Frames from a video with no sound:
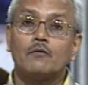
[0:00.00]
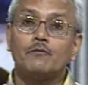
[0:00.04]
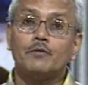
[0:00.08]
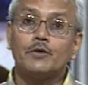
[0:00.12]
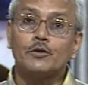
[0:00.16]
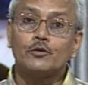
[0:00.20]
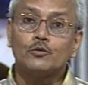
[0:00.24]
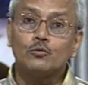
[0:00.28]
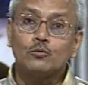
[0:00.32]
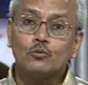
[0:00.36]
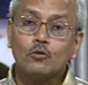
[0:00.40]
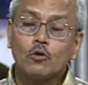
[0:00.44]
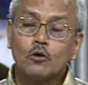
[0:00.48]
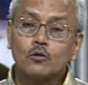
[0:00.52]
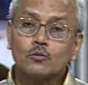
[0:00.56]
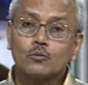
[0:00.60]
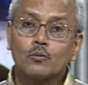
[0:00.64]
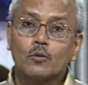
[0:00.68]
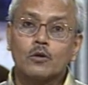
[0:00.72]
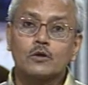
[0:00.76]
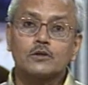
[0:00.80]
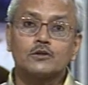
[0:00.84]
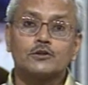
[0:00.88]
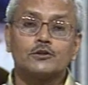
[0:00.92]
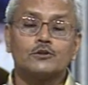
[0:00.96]
We do not
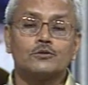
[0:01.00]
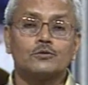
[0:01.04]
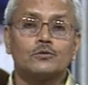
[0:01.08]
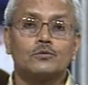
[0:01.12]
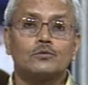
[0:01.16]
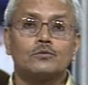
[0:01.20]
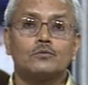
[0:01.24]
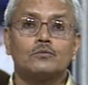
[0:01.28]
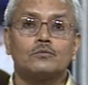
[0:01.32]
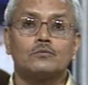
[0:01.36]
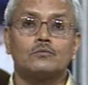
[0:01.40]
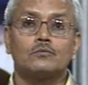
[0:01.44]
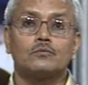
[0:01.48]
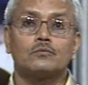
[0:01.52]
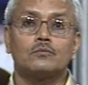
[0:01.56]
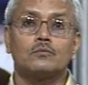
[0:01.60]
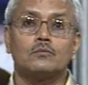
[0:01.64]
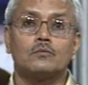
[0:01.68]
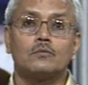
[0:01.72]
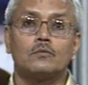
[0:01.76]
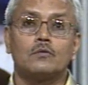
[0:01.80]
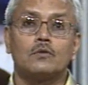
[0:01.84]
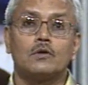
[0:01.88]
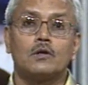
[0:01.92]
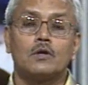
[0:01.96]
want you
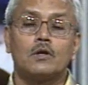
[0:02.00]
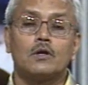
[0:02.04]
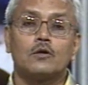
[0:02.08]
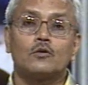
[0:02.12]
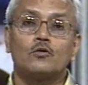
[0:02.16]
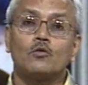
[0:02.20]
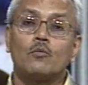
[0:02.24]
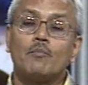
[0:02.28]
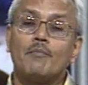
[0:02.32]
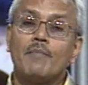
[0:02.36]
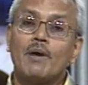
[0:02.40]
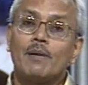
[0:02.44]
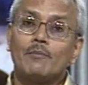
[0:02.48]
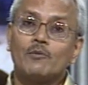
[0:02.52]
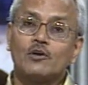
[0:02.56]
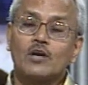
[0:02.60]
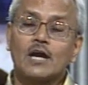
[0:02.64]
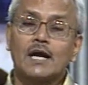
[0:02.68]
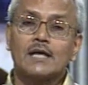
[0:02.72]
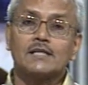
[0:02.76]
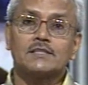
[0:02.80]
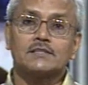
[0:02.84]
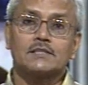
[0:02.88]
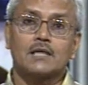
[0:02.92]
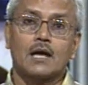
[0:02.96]
to
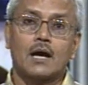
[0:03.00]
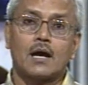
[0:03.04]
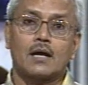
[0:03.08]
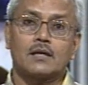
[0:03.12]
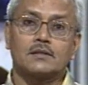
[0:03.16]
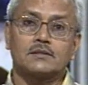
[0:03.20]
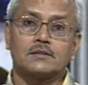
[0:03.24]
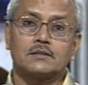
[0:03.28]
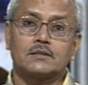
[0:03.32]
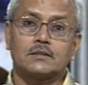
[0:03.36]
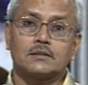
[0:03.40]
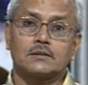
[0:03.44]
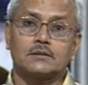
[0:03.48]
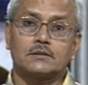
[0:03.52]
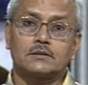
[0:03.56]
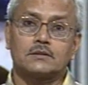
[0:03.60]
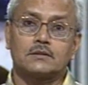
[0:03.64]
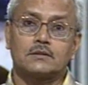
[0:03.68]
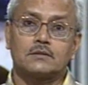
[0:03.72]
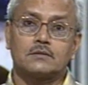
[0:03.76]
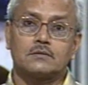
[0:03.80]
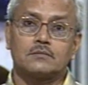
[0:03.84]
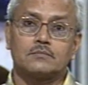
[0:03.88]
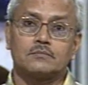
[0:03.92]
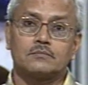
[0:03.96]
memorize
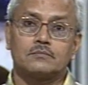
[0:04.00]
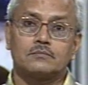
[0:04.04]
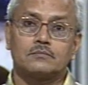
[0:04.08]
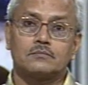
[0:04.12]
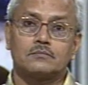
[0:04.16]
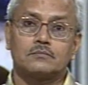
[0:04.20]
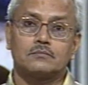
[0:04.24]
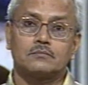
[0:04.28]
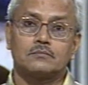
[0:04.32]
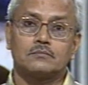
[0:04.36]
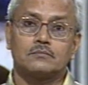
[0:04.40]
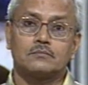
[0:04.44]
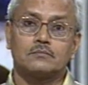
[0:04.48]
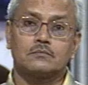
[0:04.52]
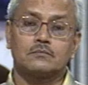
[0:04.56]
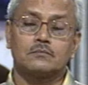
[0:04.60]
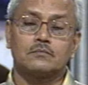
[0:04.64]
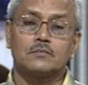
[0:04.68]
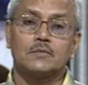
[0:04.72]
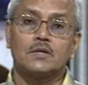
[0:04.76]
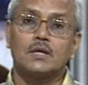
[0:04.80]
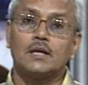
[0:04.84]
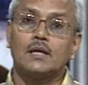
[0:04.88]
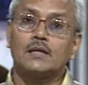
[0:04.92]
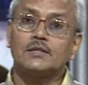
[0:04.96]
answers.
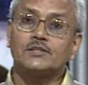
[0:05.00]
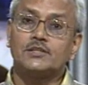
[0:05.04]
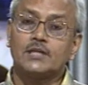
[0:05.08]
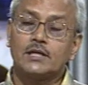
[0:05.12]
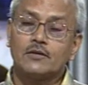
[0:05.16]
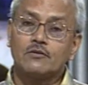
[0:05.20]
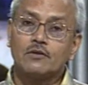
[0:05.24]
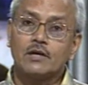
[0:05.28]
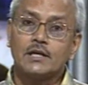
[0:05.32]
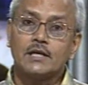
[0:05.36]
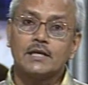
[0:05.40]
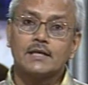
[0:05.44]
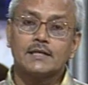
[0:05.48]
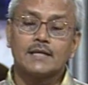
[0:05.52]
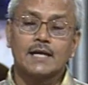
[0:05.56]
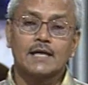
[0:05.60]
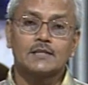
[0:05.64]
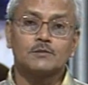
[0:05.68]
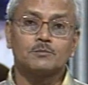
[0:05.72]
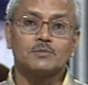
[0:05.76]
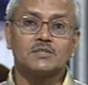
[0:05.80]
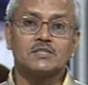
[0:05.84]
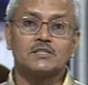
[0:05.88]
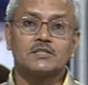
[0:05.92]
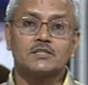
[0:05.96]
Generally, it
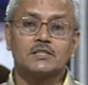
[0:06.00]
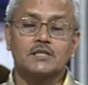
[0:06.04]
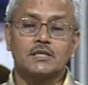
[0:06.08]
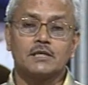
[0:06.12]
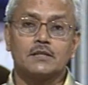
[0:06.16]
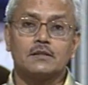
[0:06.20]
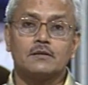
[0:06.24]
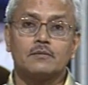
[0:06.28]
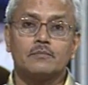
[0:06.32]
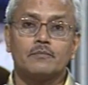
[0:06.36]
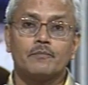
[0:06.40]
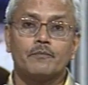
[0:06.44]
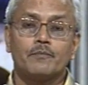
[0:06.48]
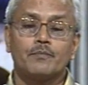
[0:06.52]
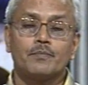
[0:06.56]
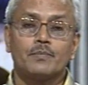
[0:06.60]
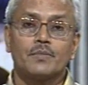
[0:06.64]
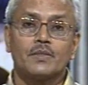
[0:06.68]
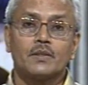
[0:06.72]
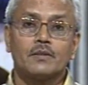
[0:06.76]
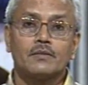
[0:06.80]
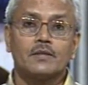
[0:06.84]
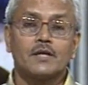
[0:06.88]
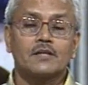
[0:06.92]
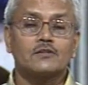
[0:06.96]
has been seen
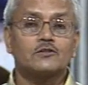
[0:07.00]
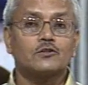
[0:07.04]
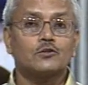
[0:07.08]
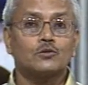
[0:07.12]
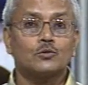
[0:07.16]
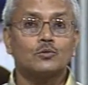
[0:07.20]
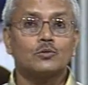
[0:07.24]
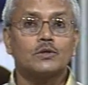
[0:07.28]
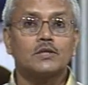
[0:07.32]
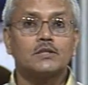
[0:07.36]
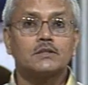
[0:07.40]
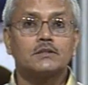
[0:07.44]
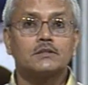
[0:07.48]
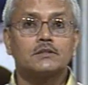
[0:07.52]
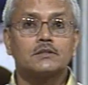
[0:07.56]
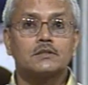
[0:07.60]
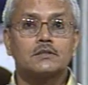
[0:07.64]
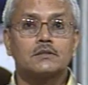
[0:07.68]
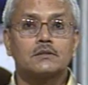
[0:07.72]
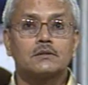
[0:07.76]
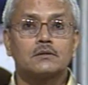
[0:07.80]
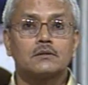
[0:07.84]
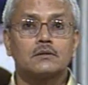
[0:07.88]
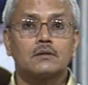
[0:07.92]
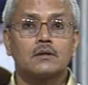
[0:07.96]
that
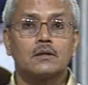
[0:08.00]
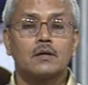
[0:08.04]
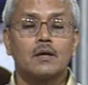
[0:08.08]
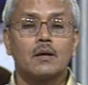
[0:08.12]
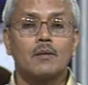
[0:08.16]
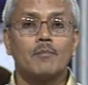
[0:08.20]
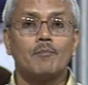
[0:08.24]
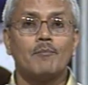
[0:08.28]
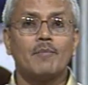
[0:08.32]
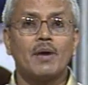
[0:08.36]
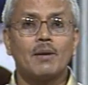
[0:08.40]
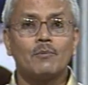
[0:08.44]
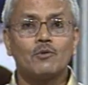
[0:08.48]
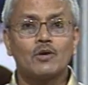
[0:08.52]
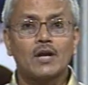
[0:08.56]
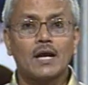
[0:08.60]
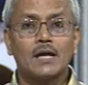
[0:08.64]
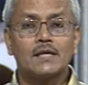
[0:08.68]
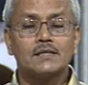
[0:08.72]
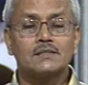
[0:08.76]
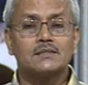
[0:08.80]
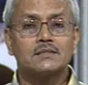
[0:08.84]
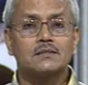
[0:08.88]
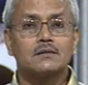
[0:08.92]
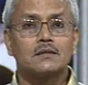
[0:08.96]
students
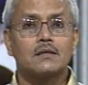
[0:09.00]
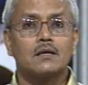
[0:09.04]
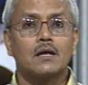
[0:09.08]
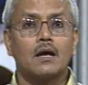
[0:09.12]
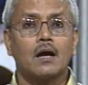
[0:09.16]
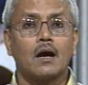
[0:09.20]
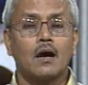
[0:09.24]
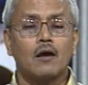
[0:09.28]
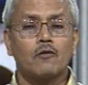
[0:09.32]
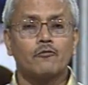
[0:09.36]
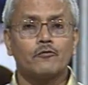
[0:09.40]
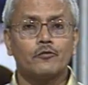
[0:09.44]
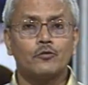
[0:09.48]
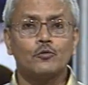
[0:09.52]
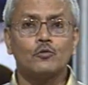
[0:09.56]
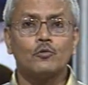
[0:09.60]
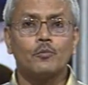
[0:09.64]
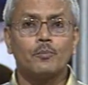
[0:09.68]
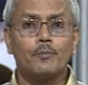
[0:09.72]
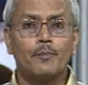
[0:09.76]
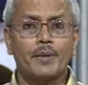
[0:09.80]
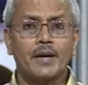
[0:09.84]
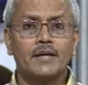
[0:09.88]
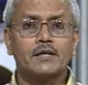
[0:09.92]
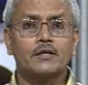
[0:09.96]
memorize a
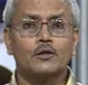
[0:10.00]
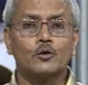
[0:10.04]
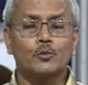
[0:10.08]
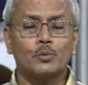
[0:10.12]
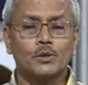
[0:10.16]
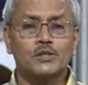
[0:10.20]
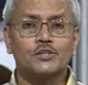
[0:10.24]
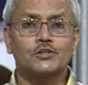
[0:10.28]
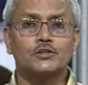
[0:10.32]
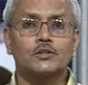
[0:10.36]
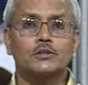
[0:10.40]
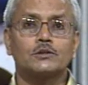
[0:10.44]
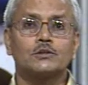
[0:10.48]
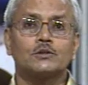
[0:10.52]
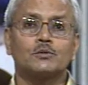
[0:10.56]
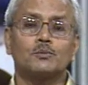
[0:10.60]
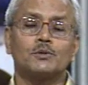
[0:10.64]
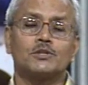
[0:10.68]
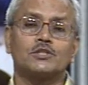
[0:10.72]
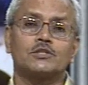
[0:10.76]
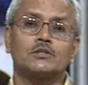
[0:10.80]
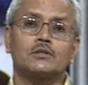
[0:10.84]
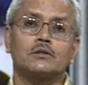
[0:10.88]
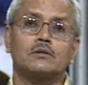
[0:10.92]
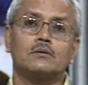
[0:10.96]
few pet questions
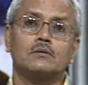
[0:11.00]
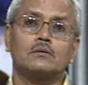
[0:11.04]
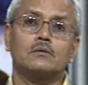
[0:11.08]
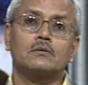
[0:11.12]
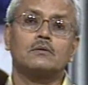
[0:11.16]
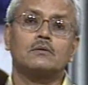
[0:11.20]
which